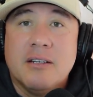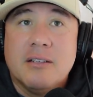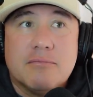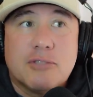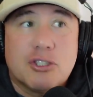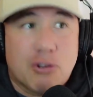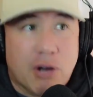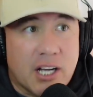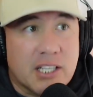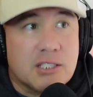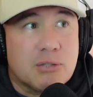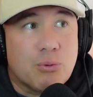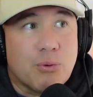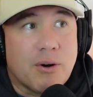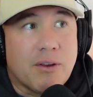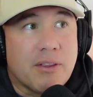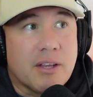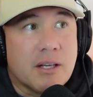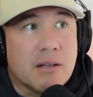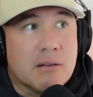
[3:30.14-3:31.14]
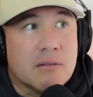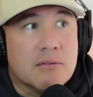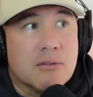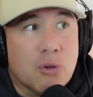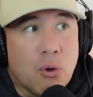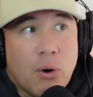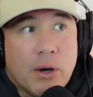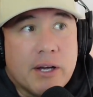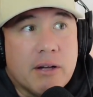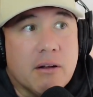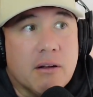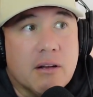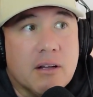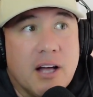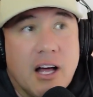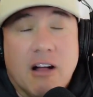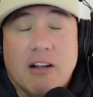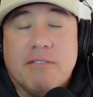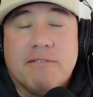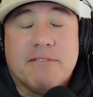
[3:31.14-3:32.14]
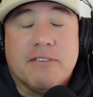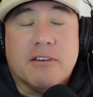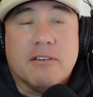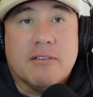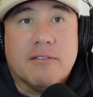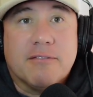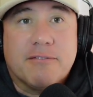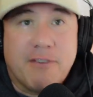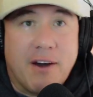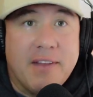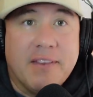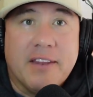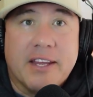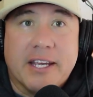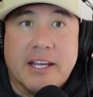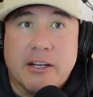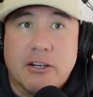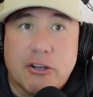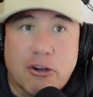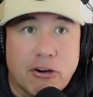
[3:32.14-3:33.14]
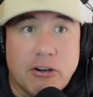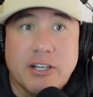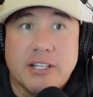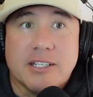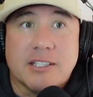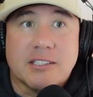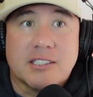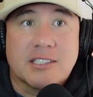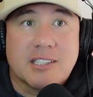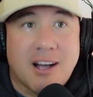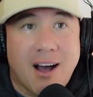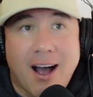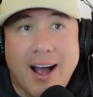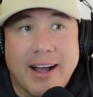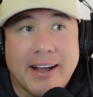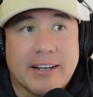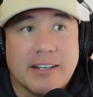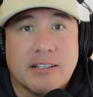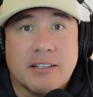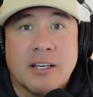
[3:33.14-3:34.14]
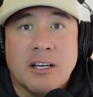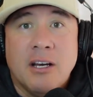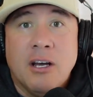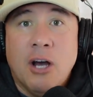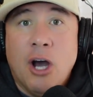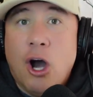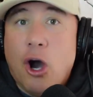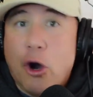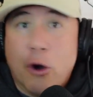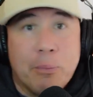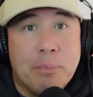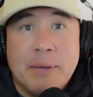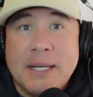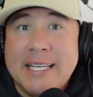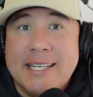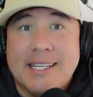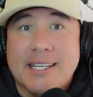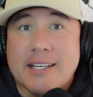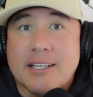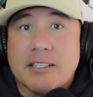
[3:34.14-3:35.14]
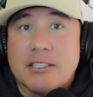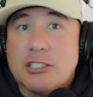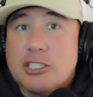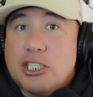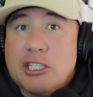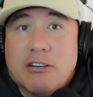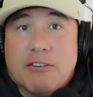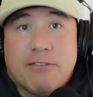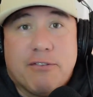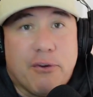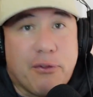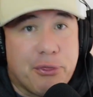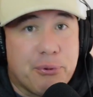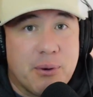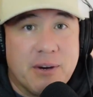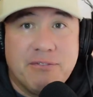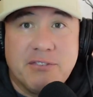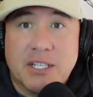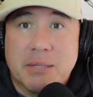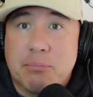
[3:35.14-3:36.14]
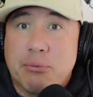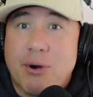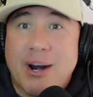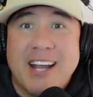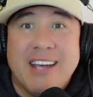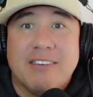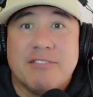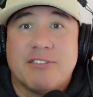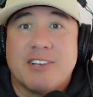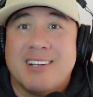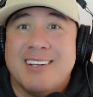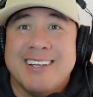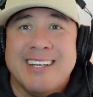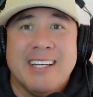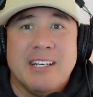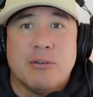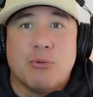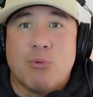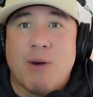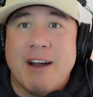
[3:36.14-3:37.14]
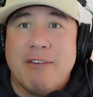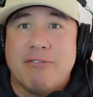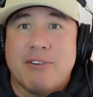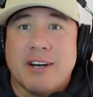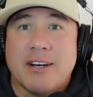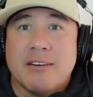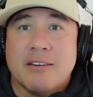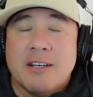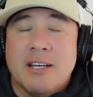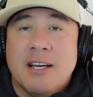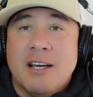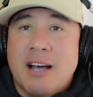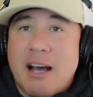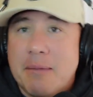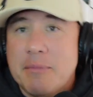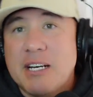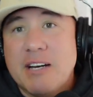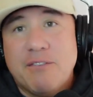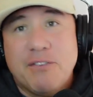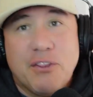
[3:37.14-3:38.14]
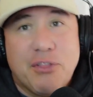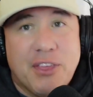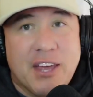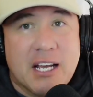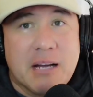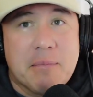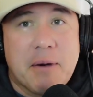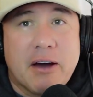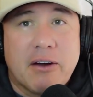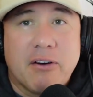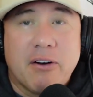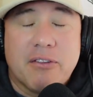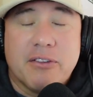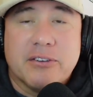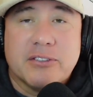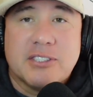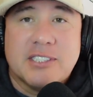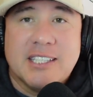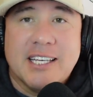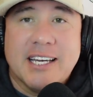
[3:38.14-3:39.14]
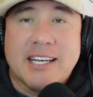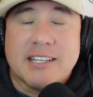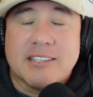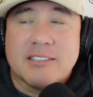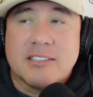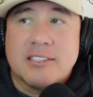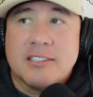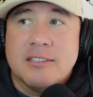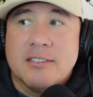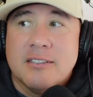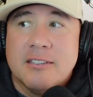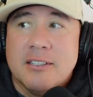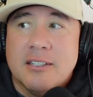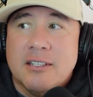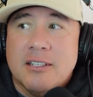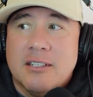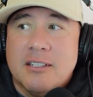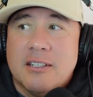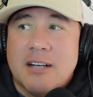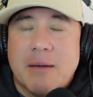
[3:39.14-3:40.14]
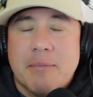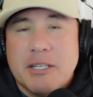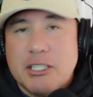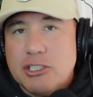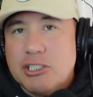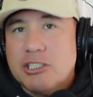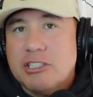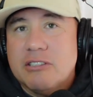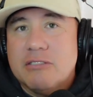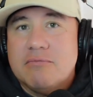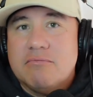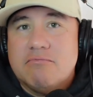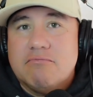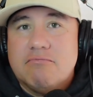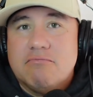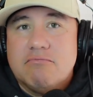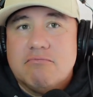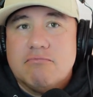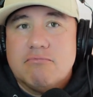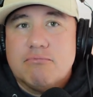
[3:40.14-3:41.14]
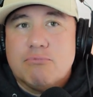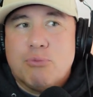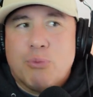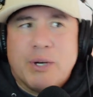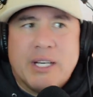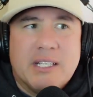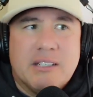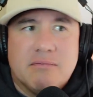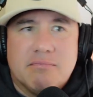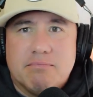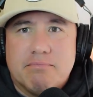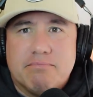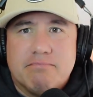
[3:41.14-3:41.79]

Trustworthy, loyal, helpful, friendly, courteous, kind, obedient, cheerful, thrifty, brave, clean, reverent. I mean, if you think about all those things, I mean, shouldn't we